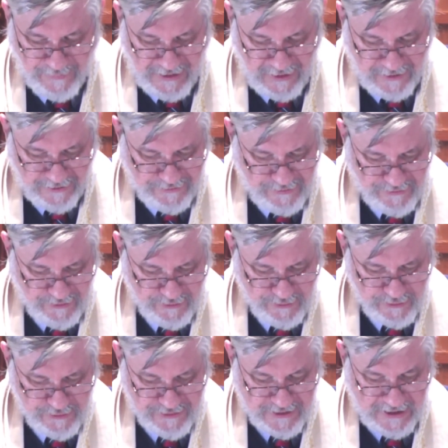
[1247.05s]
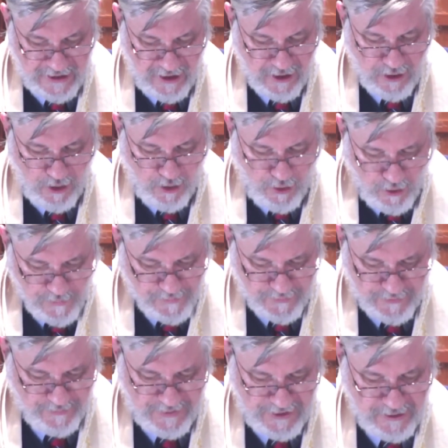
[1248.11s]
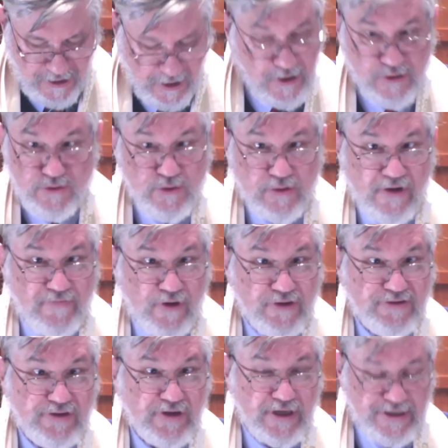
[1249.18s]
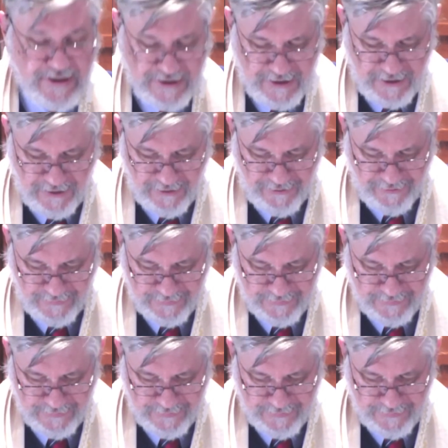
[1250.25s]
million Jews cannot hope to be universally heeded.